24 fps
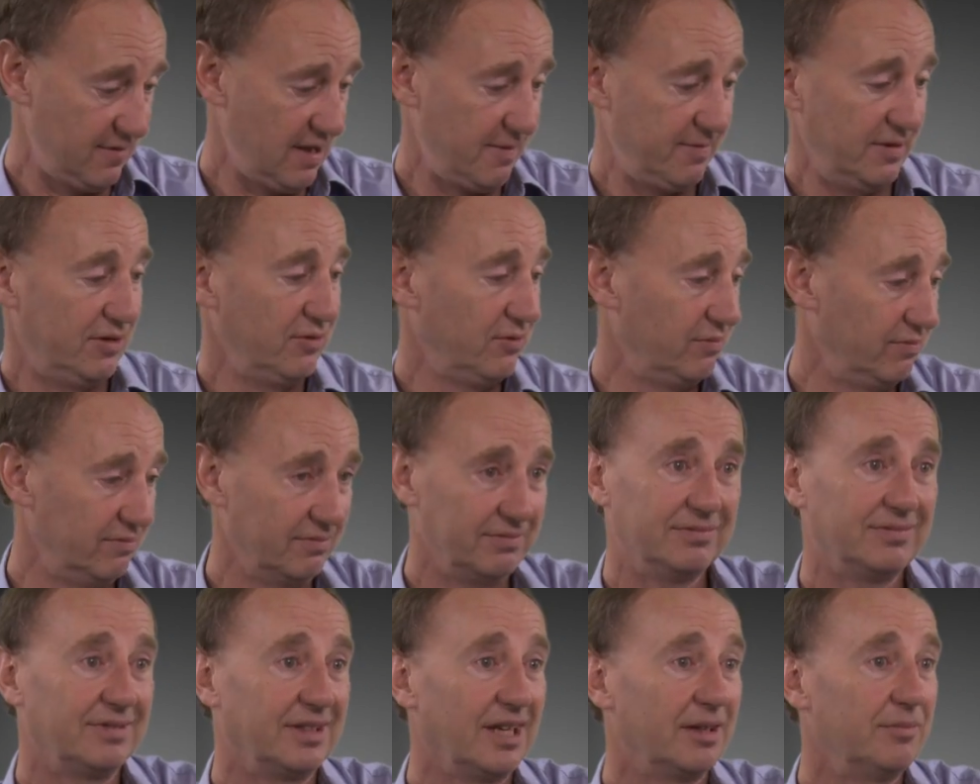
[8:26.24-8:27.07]
up it all
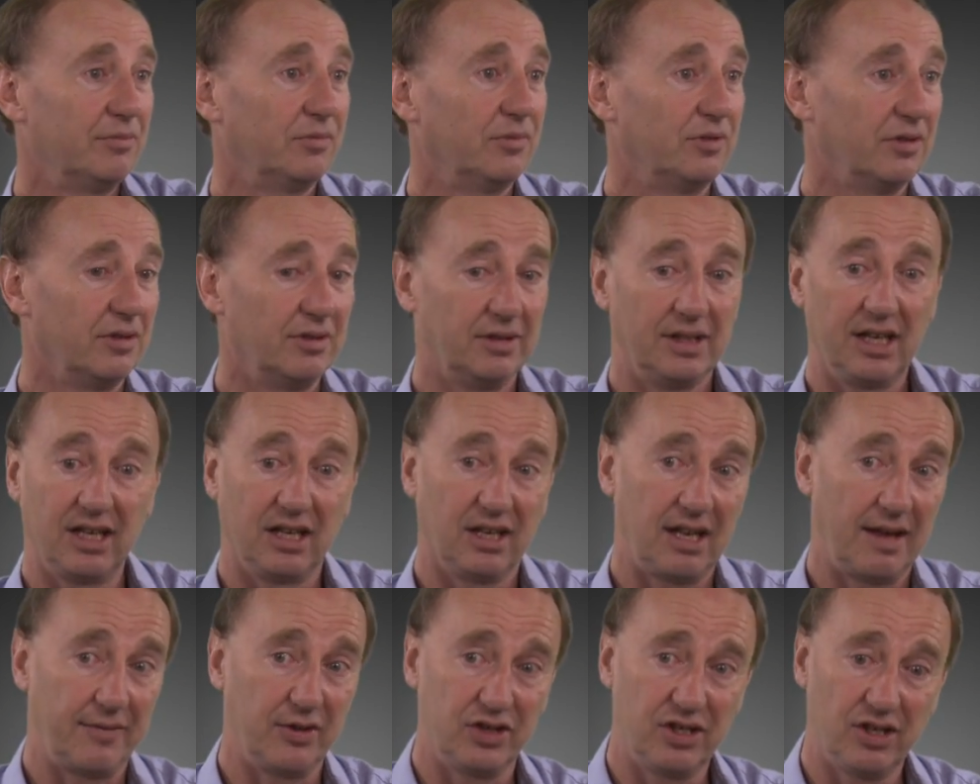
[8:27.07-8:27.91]
comes. They
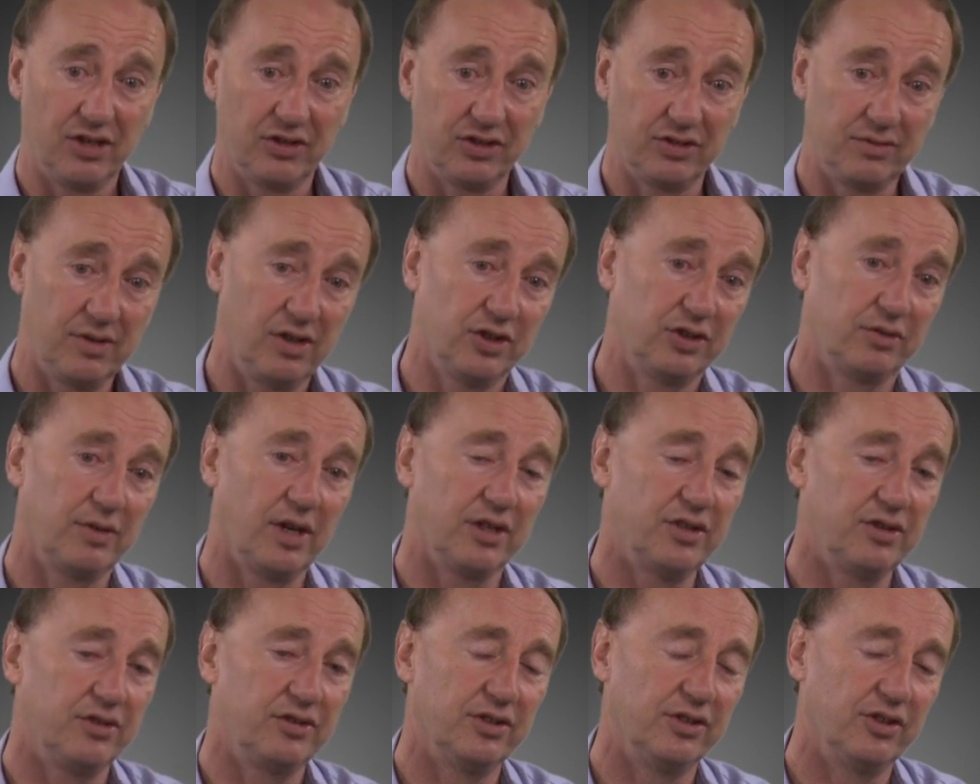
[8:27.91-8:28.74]
can have a chance to ask
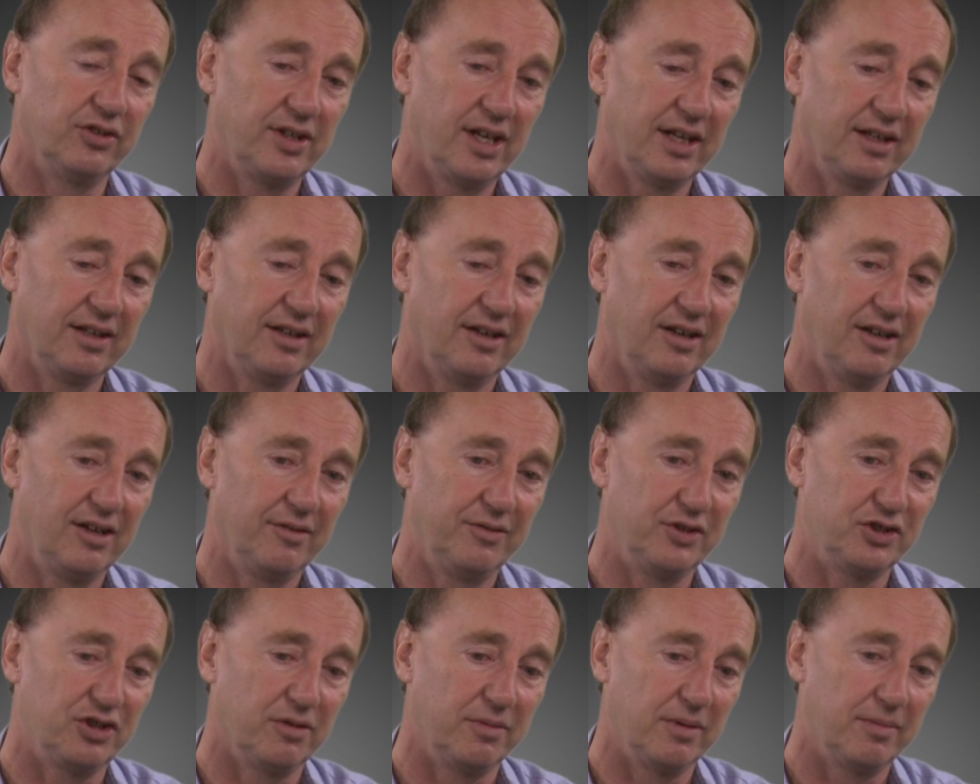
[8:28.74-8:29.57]
questions in the second
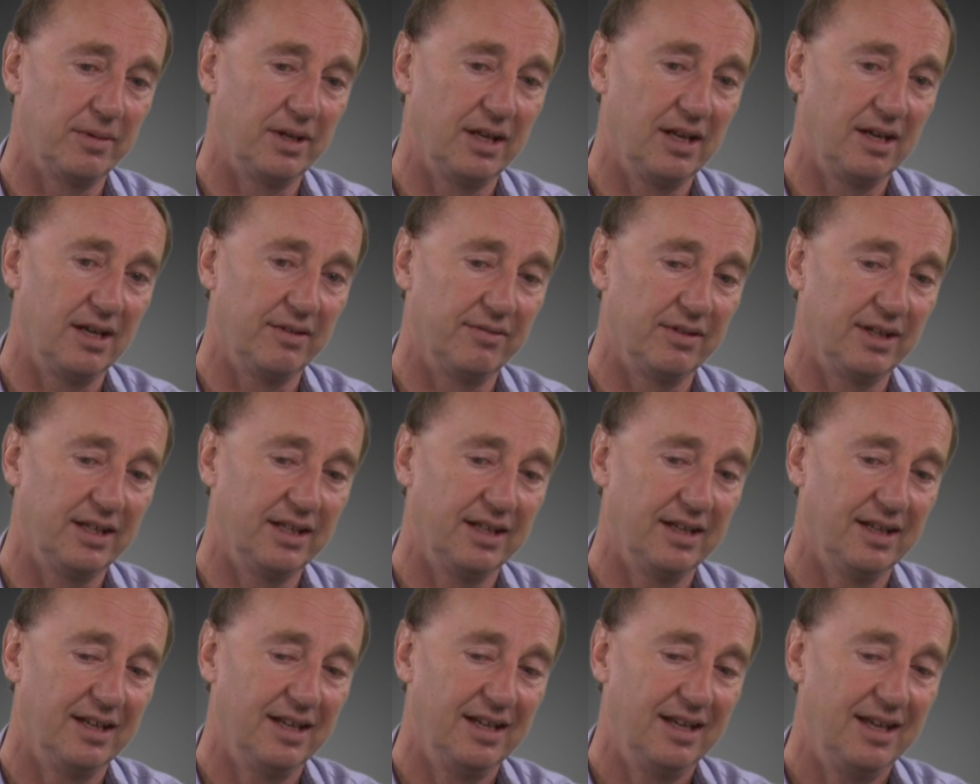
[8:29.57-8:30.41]
half, which can be a bit
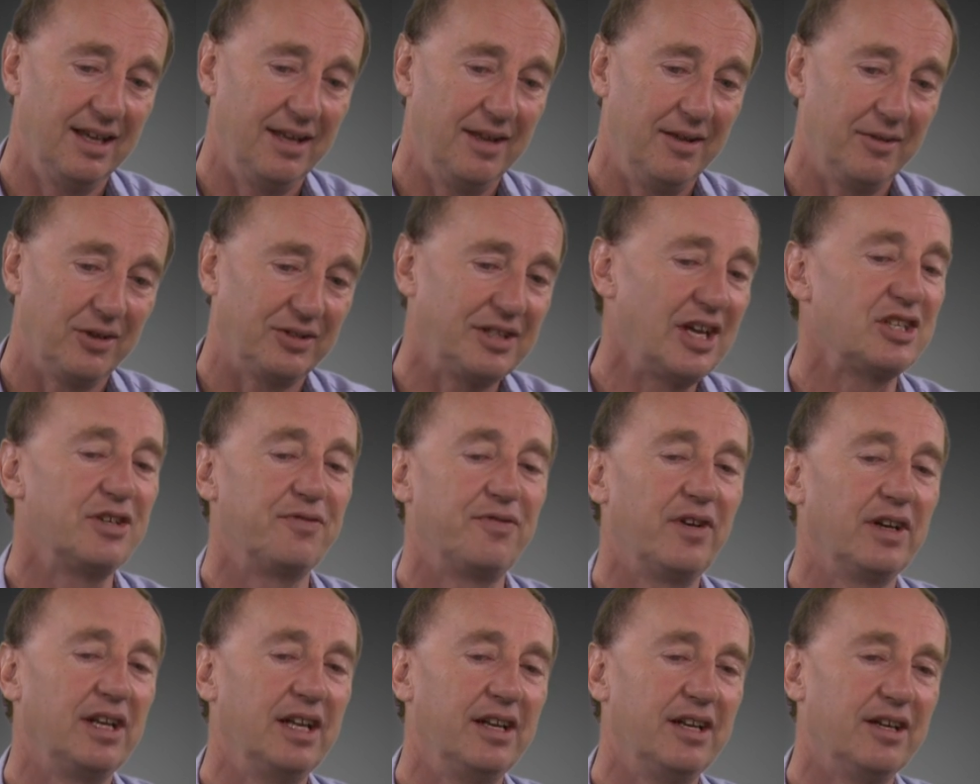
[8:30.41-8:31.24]
lively. Because actually,
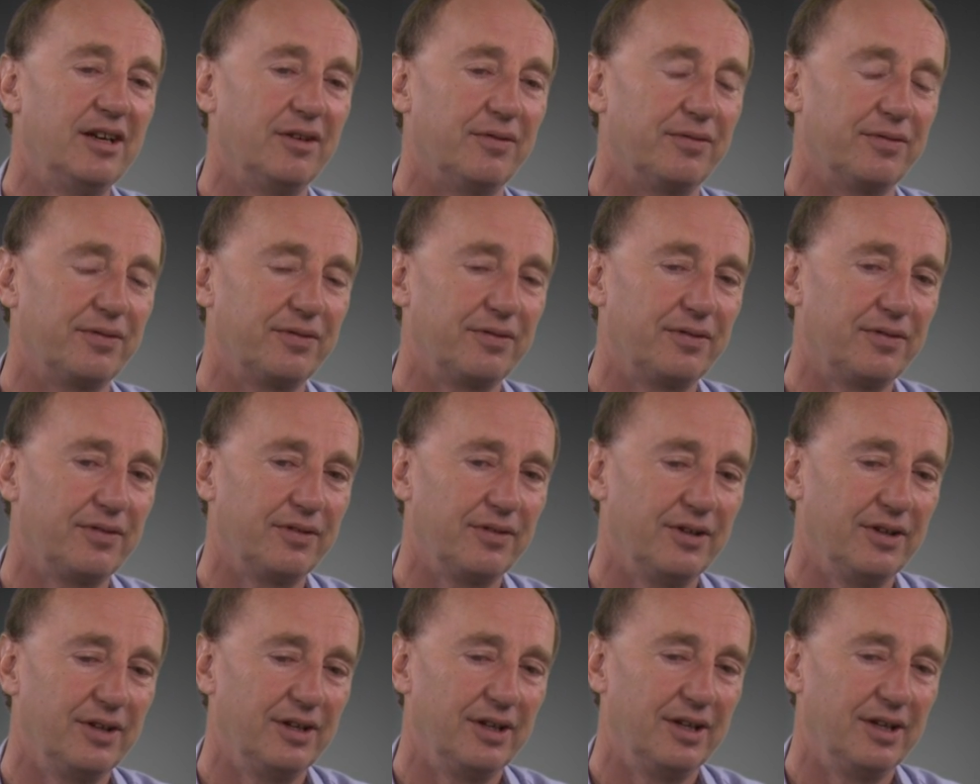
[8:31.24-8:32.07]
funnily enough,